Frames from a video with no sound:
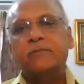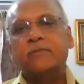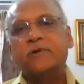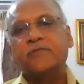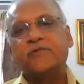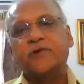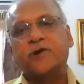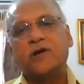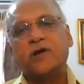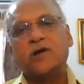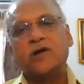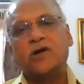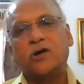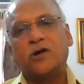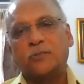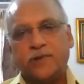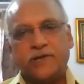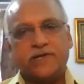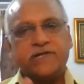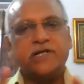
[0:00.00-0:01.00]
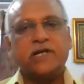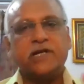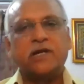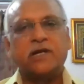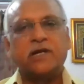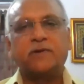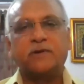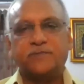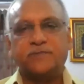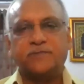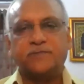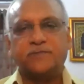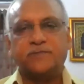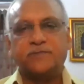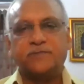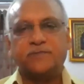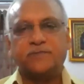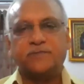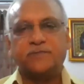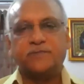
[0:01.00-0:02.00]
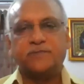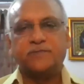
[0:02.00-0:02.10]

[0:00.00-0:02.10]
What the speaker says: But for all operational purposes,